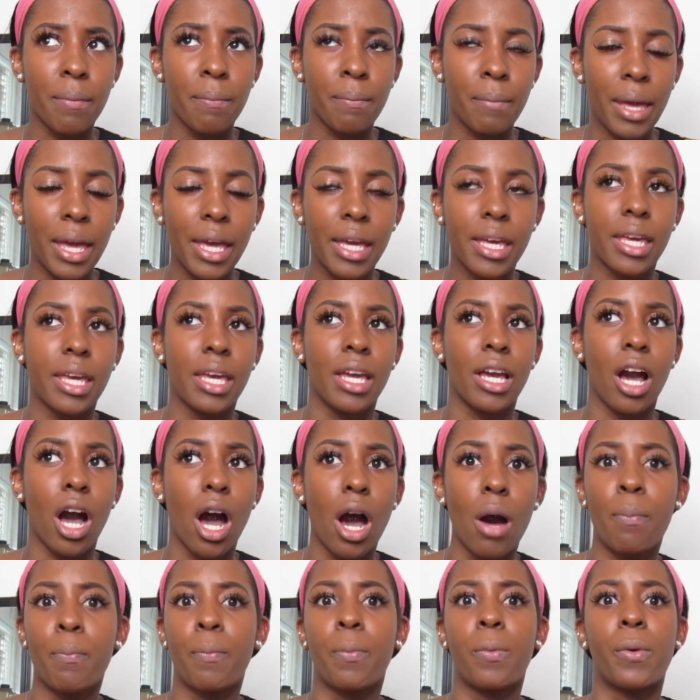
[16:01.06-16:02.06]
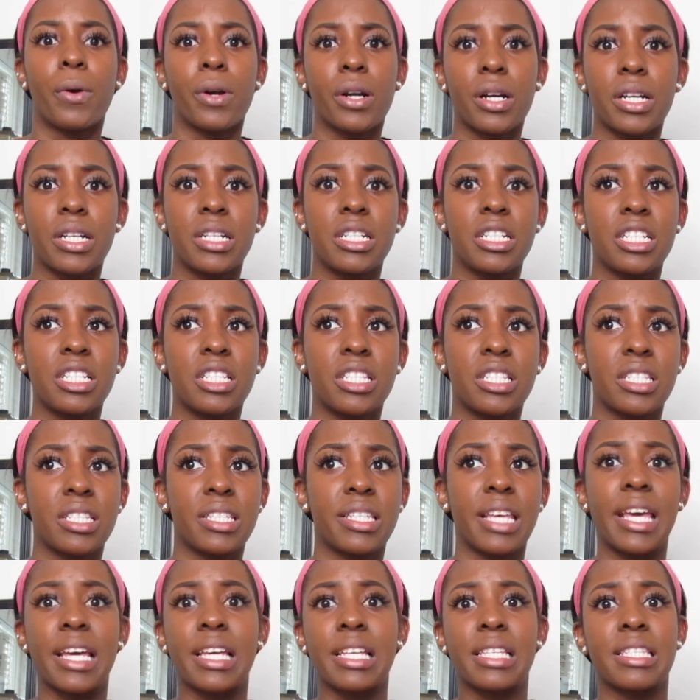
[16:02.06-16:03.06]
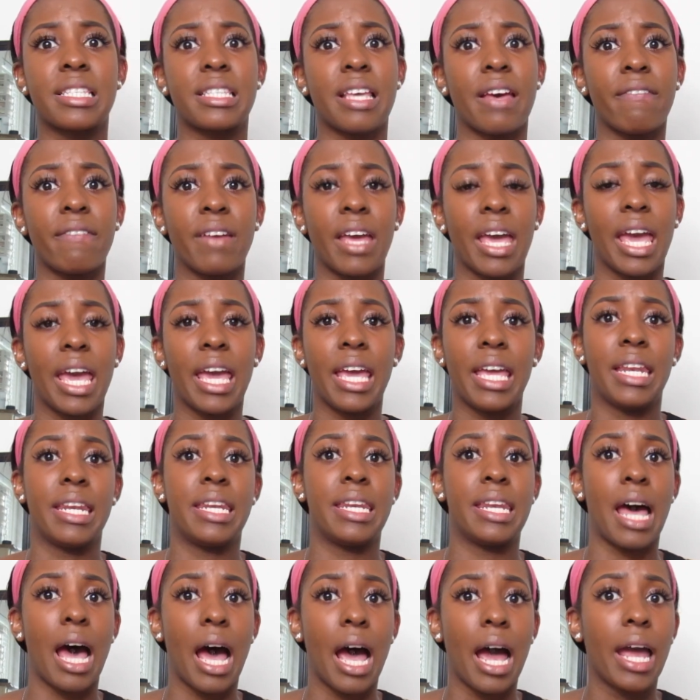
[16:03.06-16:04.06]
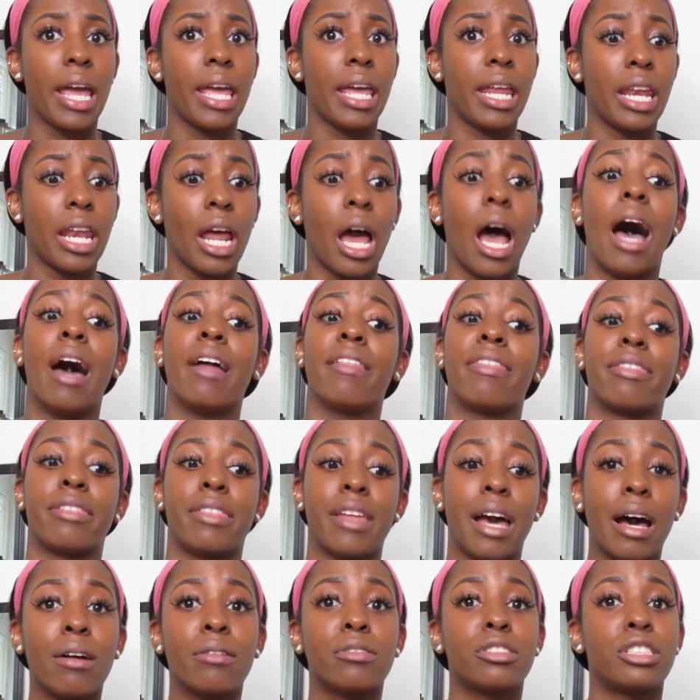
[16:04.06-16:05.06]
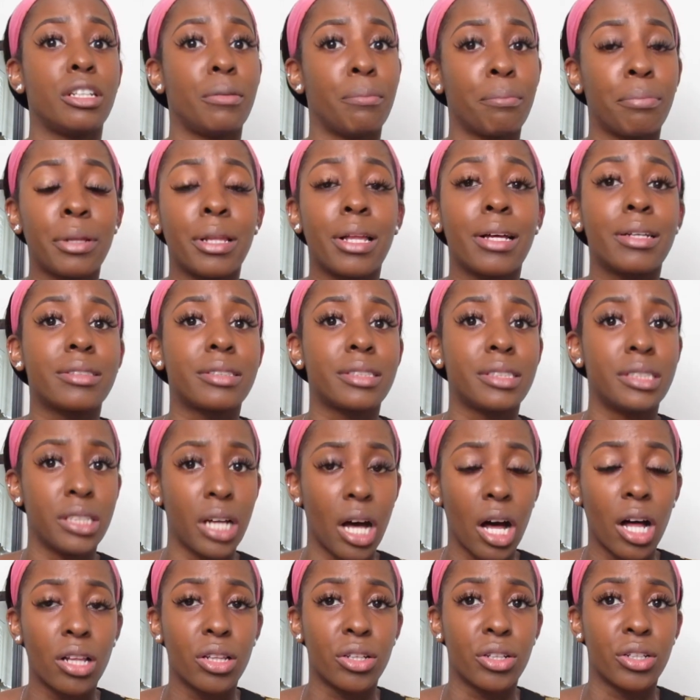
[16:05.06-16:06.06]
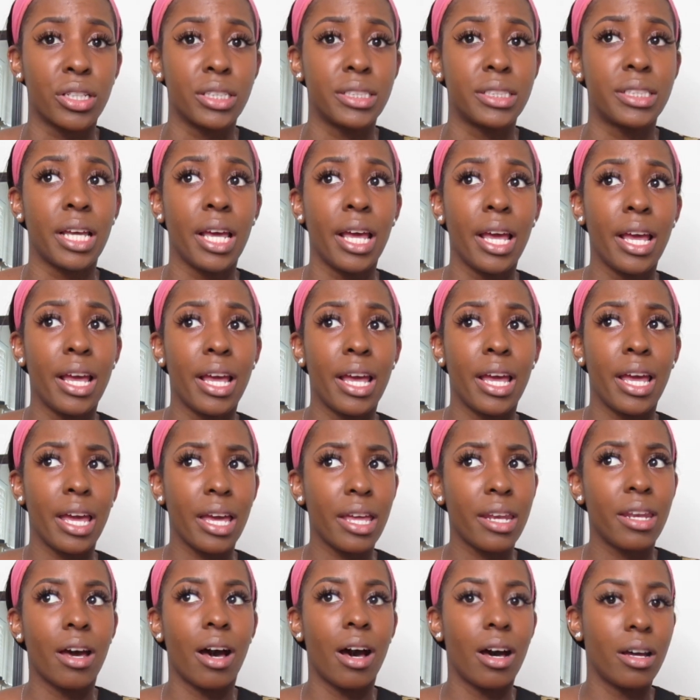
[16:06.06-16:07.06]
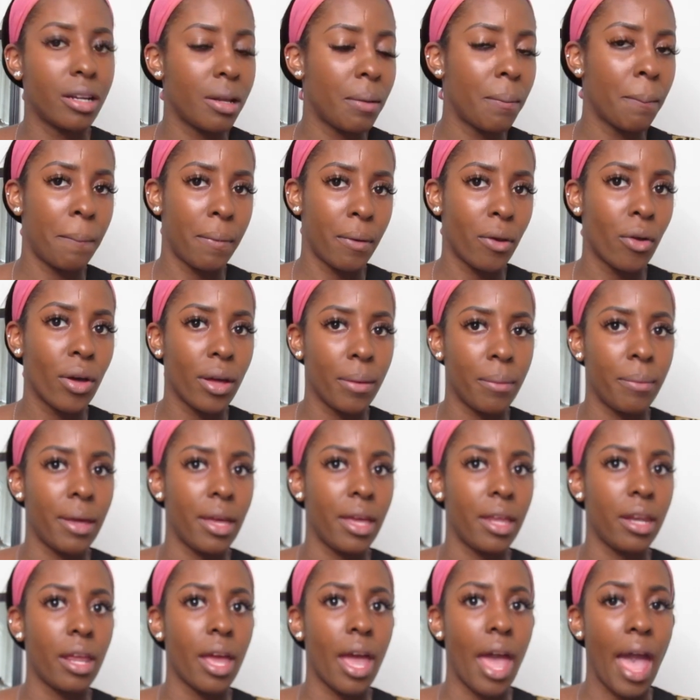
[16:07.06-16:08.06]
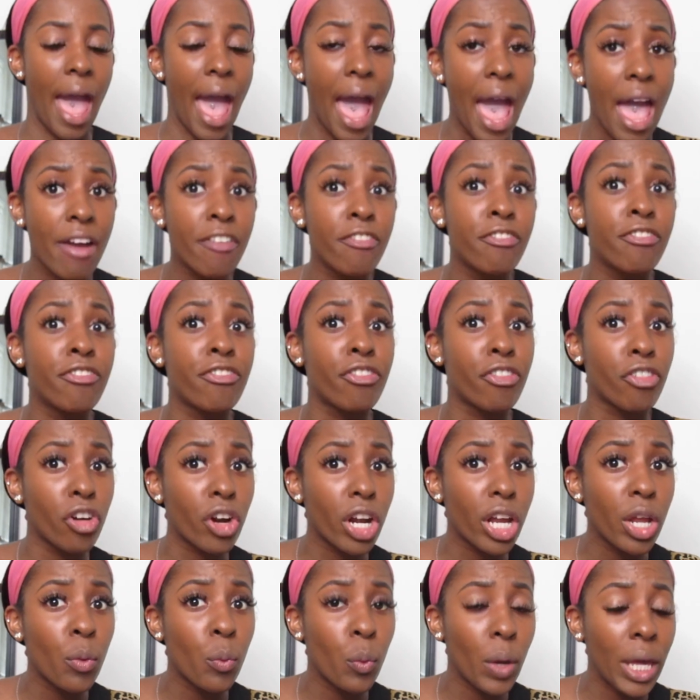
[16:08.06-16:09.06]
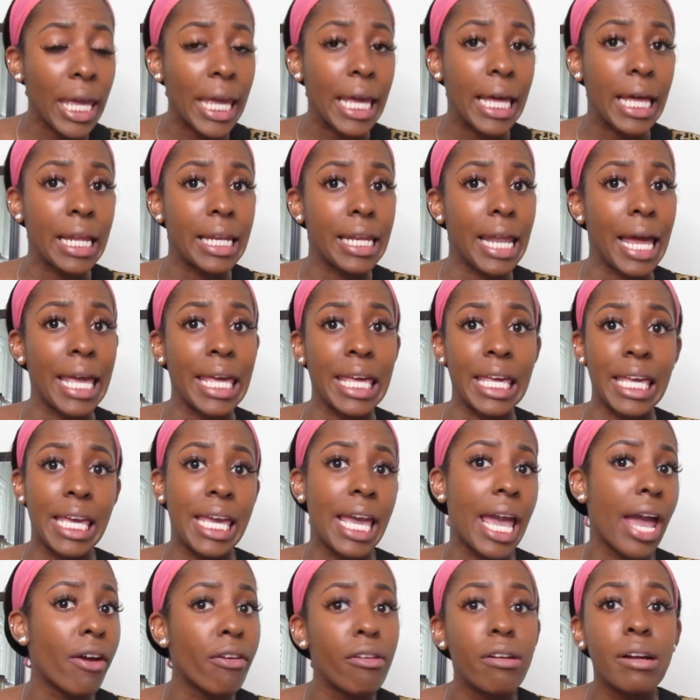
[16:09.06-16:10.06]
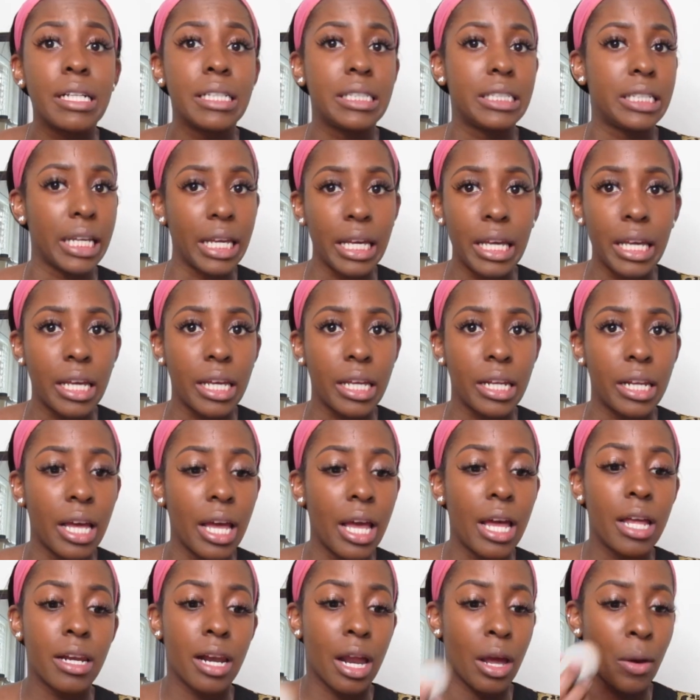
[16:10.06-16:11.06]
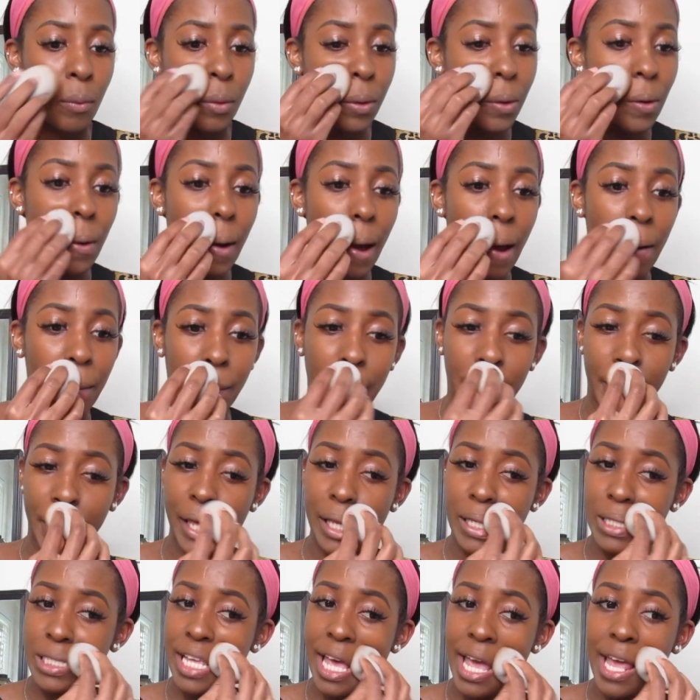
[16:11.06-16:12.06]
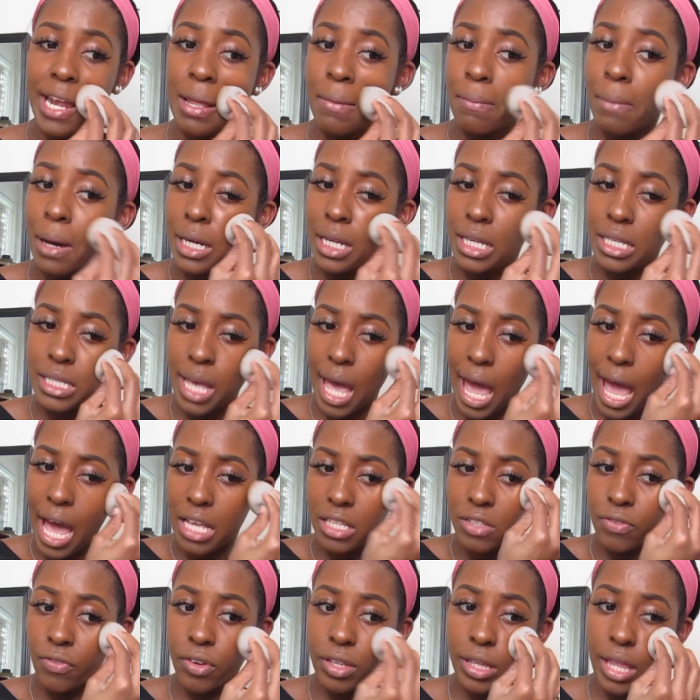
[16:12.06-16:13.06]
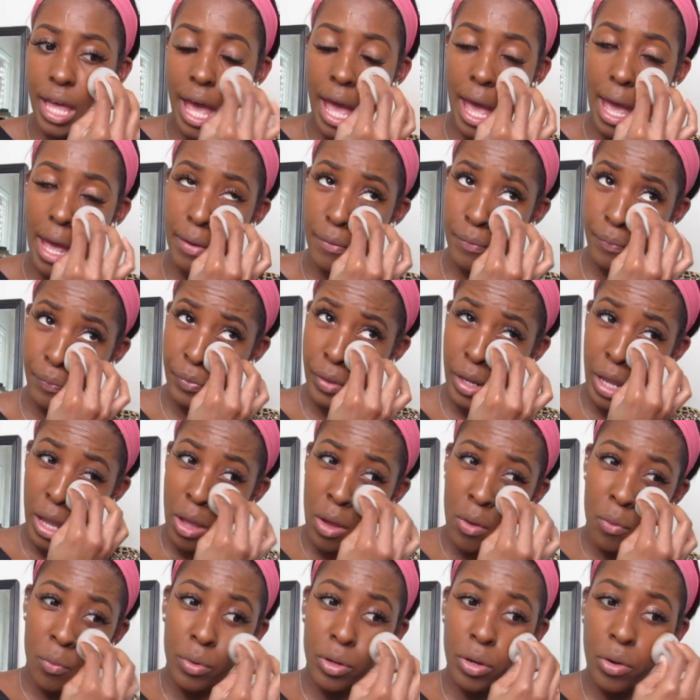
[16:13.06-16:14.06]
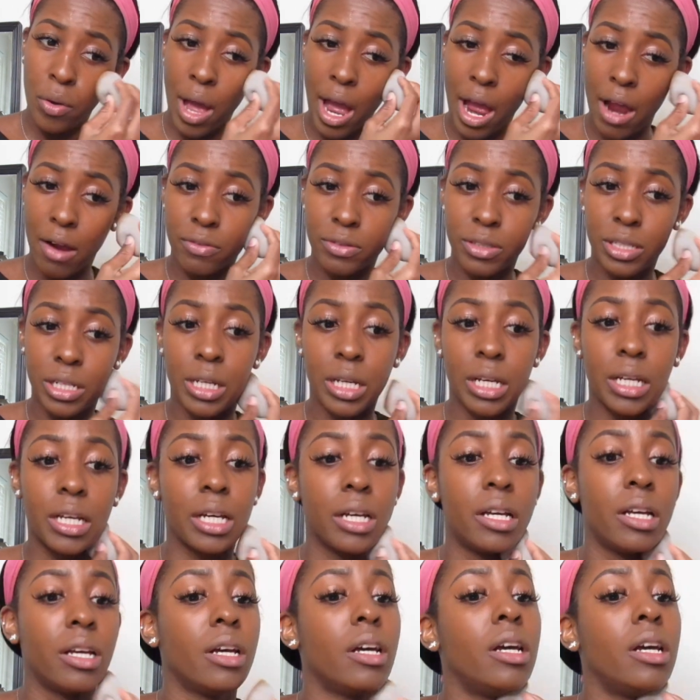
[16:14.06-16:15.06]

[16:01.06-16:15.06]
making upwards $6, $7, $8, $9, $1,000+ in unemployment every week, like guaranteed. Like, we don't have to kiss anybody's ass for that. We don't have to